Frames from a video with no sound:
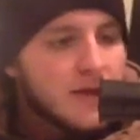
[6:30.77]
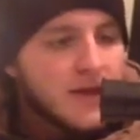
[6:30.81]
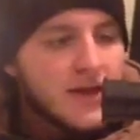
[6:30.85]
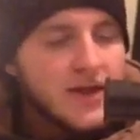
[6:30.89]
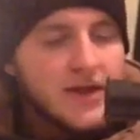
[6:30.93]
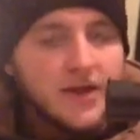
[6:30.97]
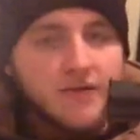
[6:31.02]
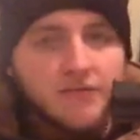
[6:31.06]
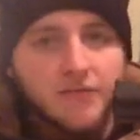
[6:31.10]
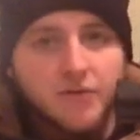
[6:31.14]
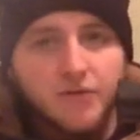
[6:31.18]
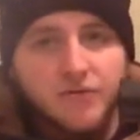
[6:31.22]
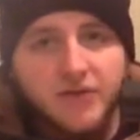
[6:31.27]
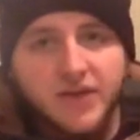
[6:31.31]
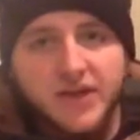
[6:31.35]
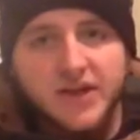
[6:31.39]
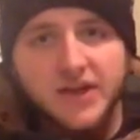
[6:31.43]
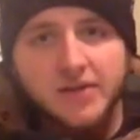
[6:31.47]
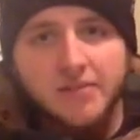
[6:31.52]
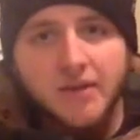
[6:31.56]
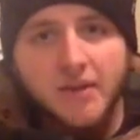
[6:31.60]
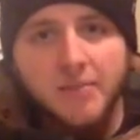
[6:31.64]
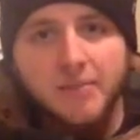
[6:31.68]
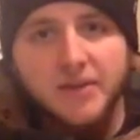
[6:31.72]
If you're thinking
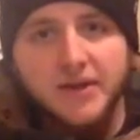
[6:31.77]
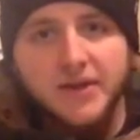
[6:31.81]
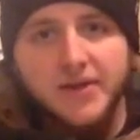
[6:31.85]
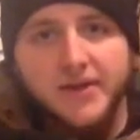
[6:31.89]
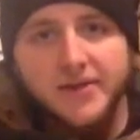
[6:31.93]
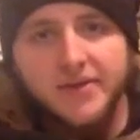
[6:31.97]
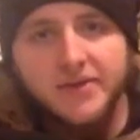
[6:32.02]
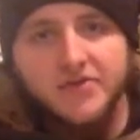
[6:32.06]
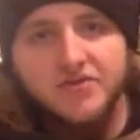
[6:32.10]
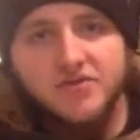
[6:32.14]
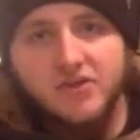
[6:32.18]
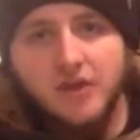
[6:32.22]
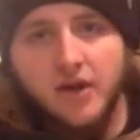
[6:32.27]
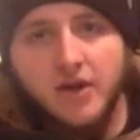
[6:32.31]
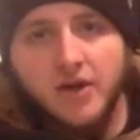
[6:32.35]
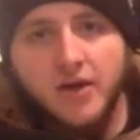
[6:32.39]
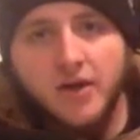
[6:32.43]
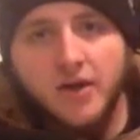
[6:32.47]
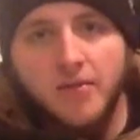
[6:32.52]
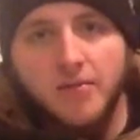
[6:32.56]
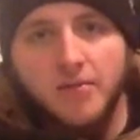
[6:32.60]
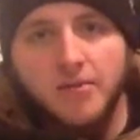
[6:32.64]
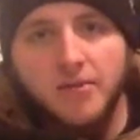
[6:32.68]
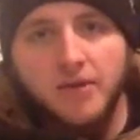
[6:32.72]
about picking this gun
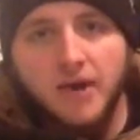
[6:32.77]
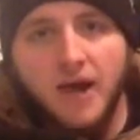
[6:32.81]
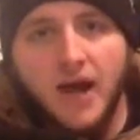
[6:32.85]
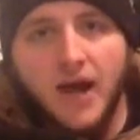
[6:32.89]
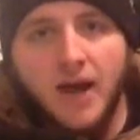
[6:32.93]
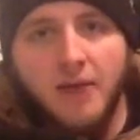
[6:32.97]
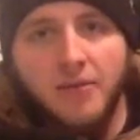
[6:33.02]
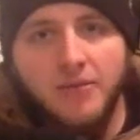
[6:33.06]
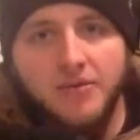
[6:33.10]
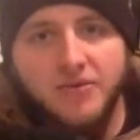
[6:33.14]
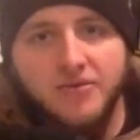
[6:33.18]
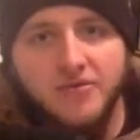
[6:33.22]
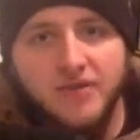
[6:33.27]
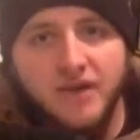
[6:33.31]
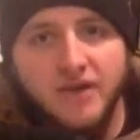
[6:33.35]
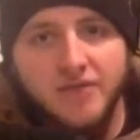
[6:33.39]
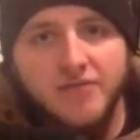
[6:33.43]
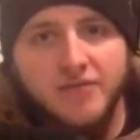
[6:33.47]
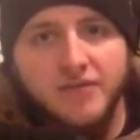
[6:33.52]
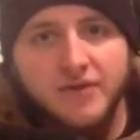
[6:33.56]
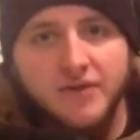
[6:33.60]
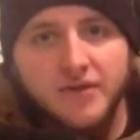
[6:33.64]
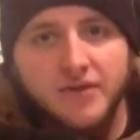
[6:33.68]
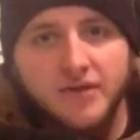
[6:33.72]
up, I would
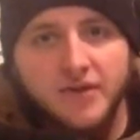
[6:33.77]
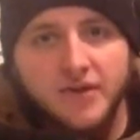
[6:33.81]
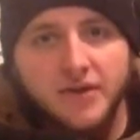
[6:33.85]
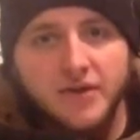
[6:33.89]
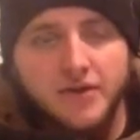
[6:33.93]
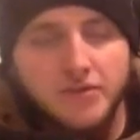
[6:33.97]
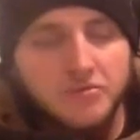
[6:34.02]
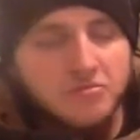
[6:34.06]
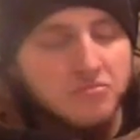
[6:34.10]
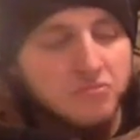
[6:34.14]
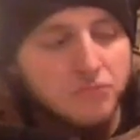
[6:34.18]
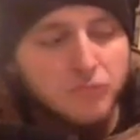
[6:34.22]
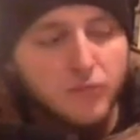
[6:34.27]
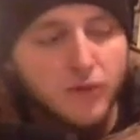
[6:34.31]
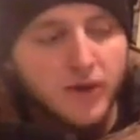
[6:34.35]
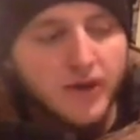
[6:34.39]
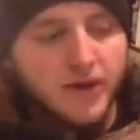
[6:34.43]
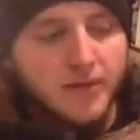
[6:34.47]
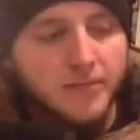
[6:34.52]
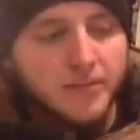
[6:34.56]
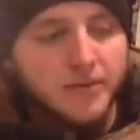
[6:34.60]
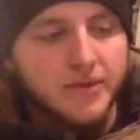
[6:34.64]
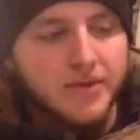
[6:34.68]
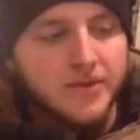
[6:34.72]
definitely
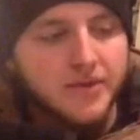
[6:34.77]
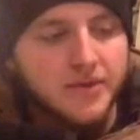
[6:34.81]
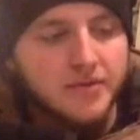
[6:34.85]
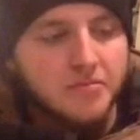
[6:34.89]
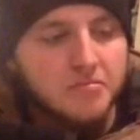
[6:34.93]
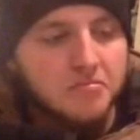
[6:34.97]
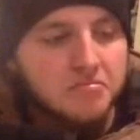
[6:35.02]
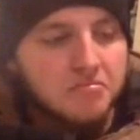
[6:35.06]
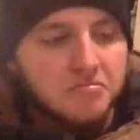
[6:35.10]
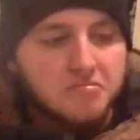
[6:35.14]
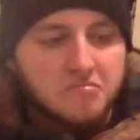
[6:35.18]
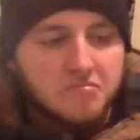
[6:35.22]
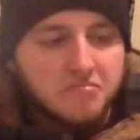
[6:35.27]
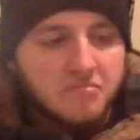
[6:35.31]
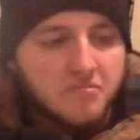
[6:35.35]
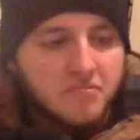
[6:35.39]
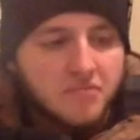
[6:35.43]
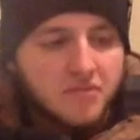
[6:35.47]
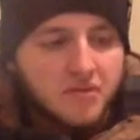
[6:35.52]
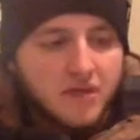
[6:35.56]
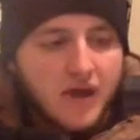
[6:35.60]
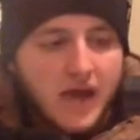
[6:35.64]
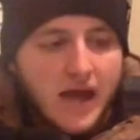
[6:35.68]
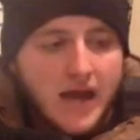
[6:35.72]
recommend it.
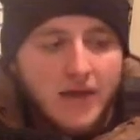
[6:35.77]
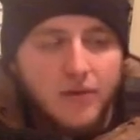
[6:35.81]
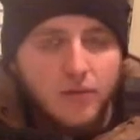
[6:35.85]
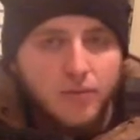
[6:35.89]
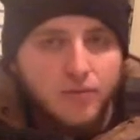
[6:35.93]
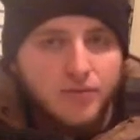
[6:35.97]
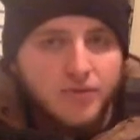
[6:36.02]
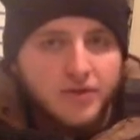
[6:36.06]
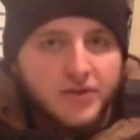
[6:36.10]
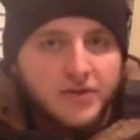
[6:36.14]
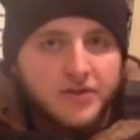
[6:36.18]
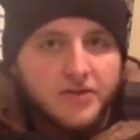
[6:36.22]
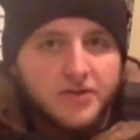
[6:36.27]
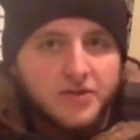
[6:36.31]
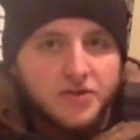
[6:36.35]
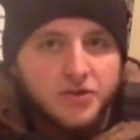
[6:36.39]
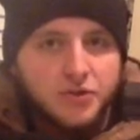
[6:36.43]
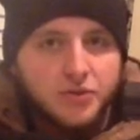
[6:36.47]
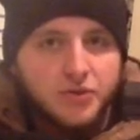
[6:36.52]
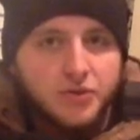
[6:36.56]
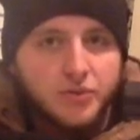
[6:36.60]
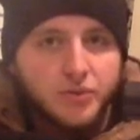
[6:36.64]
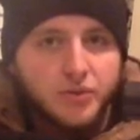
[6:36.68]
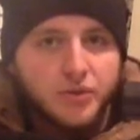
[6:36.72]
I don't think that you
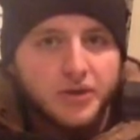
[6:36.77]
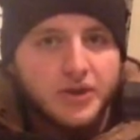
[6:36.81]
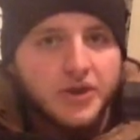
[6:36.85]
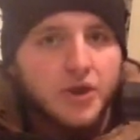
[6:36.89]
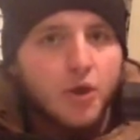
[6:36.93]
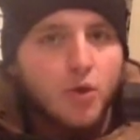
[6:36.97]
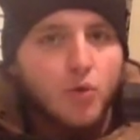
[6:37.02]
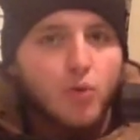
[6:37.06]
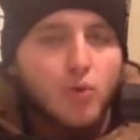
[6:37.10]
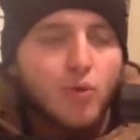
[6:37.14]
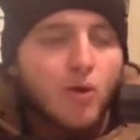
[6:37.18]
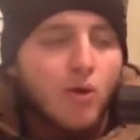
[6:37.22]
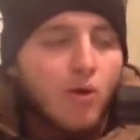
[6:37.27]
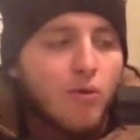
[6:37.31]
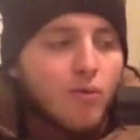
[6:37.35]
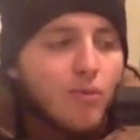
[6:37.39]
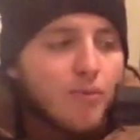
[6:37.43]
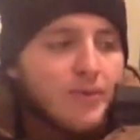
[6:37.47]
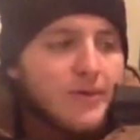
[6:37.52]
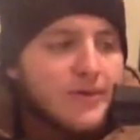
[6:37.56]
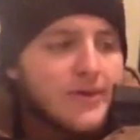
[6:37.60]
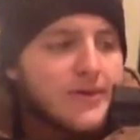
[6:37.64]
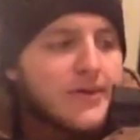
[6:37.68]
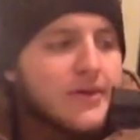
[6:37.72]
can really go wrong
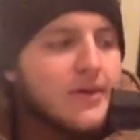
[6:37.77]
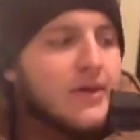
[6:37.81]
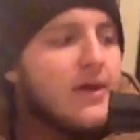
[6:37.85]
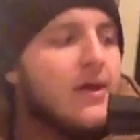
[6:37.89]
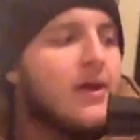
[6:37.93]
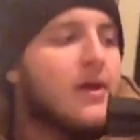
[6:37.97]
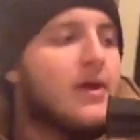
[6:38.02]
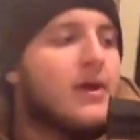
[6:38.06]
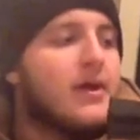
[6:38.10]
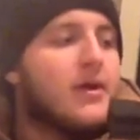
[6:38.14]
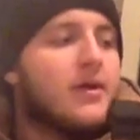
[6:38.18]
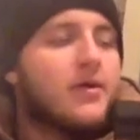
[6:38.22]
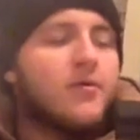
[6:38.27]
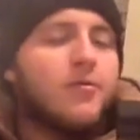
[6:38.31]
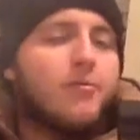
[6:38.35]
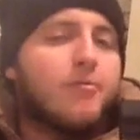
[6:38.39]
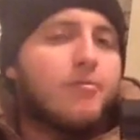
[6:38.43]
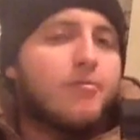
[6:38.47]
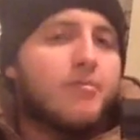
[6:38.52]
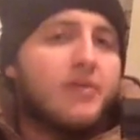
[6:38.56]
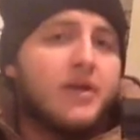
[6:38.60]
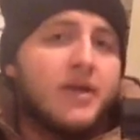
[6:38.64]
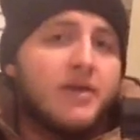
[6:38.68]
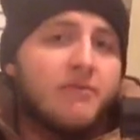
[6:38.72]
with it.
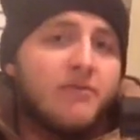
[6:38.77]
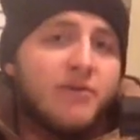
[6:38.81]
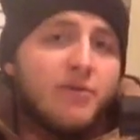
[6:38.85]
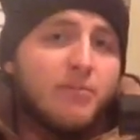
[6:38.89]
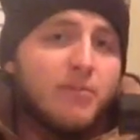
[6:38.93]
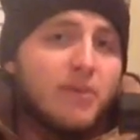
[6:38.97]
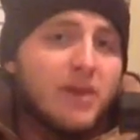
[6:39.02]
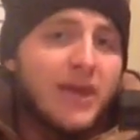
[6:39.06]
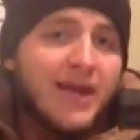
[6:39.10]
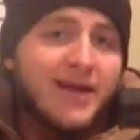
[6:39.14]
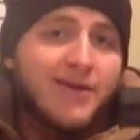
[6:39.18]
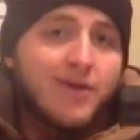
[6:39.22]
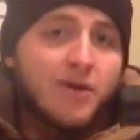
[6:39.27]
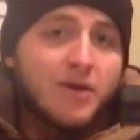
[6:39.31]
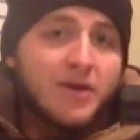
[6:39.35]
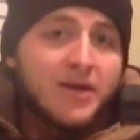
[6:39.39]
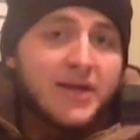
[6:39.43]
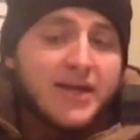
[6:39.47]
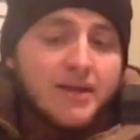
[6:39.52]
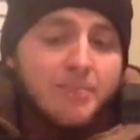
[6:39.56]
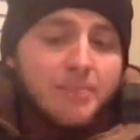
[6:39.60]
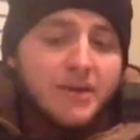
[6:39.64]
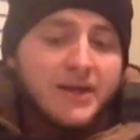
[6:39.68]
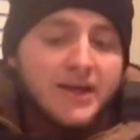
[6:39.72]
If you plan on
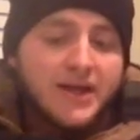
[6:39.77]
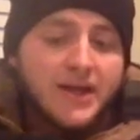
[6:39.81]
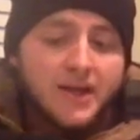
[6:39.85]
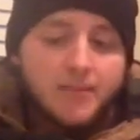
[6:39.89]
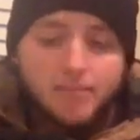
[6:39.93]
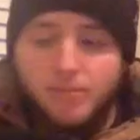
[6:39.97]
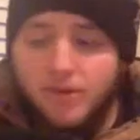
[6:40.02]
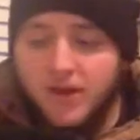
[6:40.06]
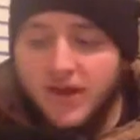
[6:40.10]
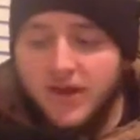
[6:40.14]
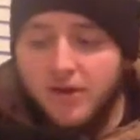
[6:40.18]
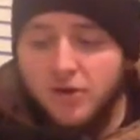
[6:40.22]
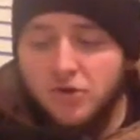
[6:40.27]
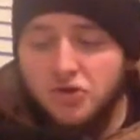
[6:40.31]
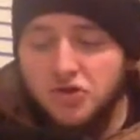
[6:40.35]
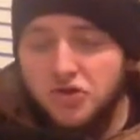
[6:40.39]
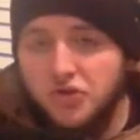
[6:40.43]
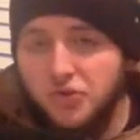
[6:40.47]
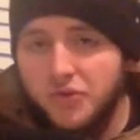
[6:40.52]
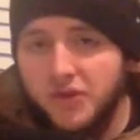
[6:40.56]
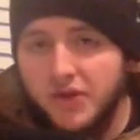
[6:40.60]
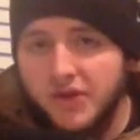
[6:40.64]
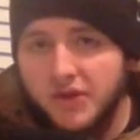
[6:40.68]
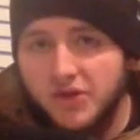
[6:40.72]
keeping it and plan on
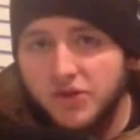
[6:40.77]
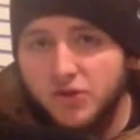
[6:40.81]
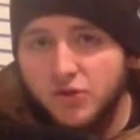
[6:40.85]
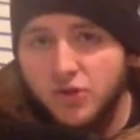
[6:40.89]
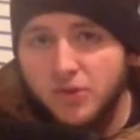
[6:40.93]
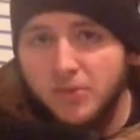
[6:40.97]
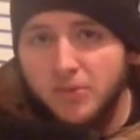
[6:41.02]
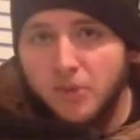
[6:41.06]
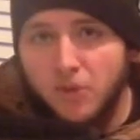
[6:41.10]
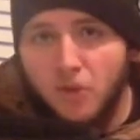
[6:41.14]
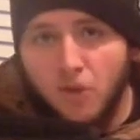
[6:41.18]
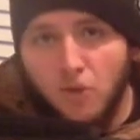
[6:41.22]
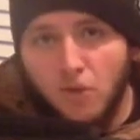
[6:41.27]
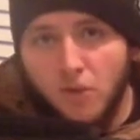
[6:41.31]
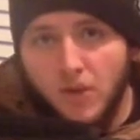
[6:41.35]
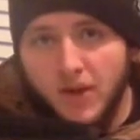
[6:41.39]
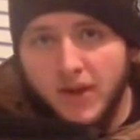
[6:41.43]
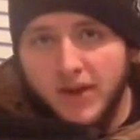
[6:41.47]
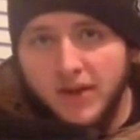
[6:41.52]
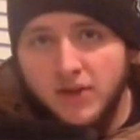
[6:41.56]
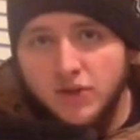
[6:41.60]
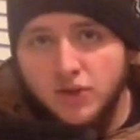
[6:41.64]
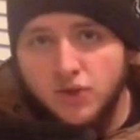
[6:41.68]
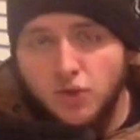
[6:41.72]
shooting extreme long
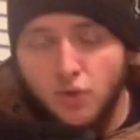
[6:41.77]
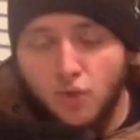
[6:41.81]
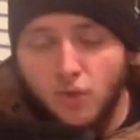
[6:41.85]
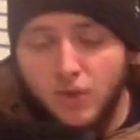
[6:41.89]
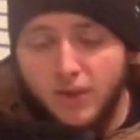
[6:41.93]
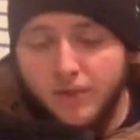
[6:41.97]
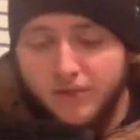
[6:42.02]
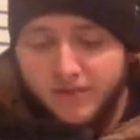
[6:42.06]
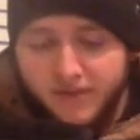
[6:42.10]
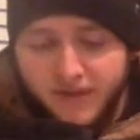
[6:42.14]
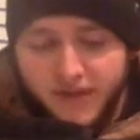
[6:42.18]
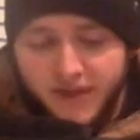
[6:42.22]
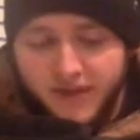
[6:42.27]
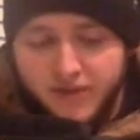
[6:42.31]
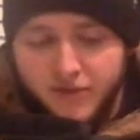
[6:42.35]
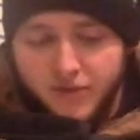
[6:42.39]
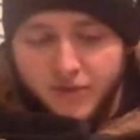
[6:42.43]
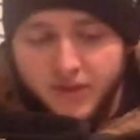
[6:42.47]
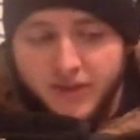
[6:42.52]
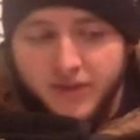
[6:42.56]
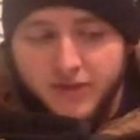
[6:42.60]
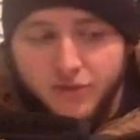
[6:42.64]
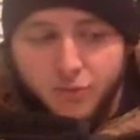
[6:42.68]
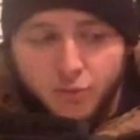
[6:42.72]
range or even
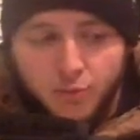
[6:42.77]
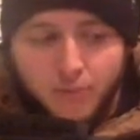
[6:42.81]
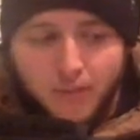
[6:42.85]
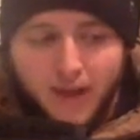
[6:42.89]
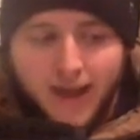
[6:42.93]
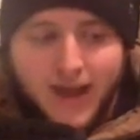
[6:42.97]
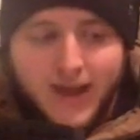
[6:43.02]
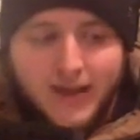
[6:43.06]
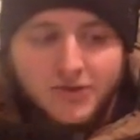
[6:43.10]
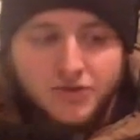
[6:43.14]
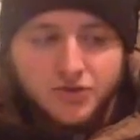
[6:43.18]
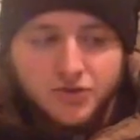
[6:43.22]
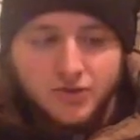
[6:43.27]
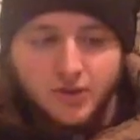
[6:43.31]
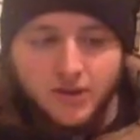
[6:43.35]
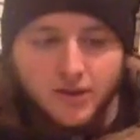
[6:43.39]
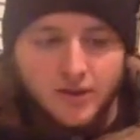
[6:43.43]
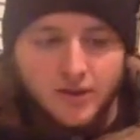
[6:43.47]
entering into a match,